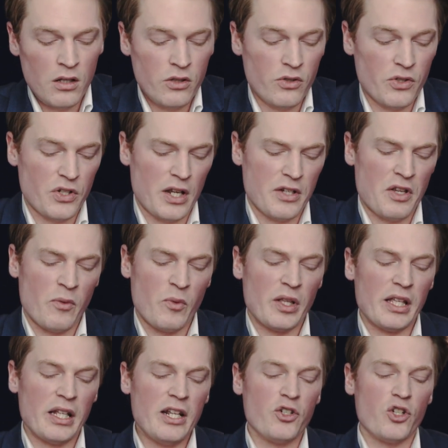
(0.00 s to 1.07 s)
You say, is that
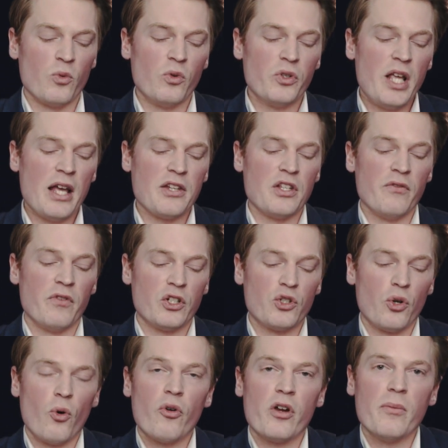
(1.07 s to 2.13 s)
really an issue? Well, yes, in
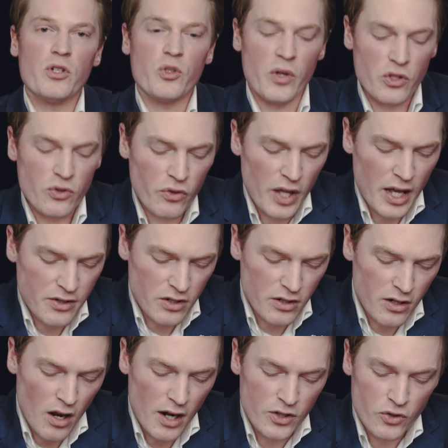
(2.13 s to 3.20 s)
Victoria between
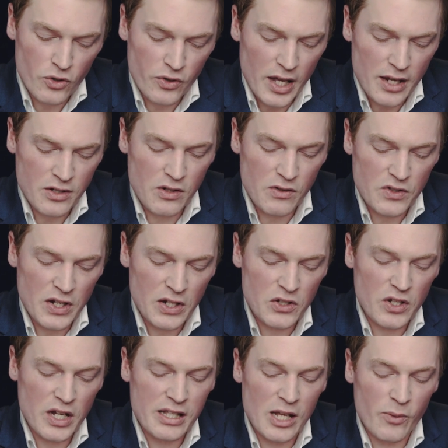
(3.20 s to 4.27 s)
2009 and 2016,